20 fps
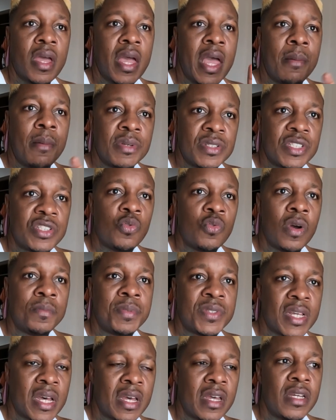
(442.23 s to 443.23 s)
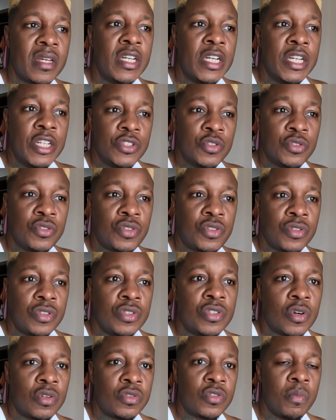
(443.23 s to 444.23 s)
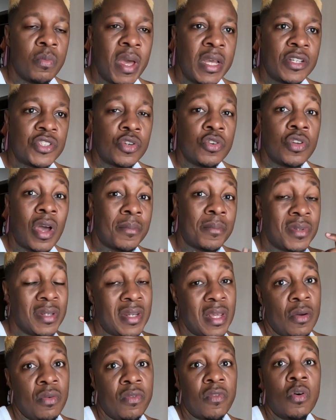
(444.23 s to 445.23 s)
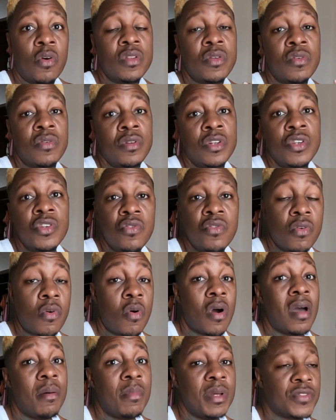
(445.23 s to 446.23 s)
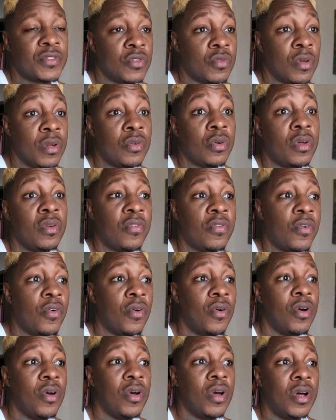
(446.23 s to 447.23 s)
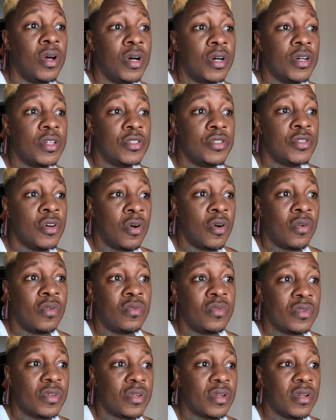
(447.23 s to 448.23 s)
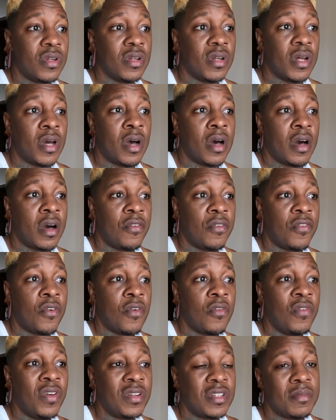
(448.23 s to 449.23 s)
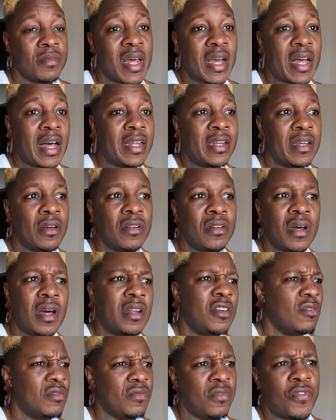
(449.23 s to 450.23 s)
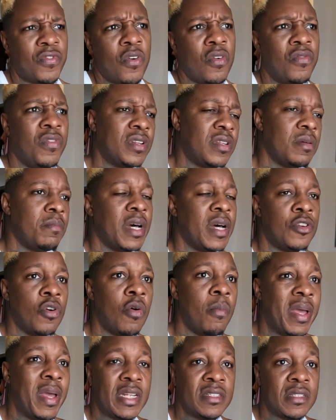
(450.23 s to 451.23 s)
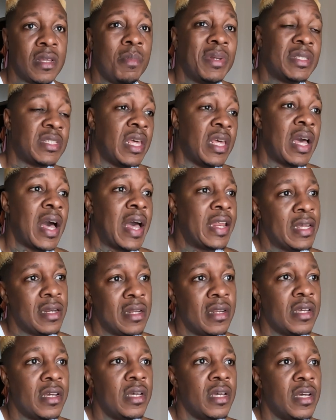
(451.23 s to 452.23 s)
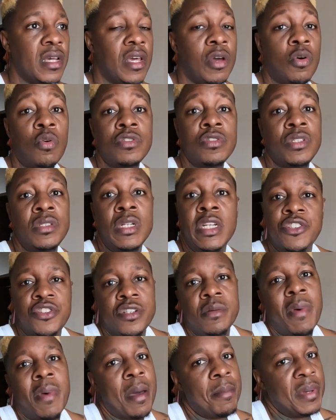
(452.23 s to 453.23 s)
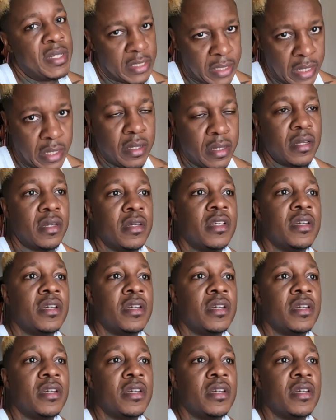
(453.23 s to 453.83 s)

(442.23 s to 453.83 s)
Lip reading: embassy website to make sure you're up to date with all the new requirements of 2024. Don't fall victim but don't make the same mistake I did. It was literally my mistake.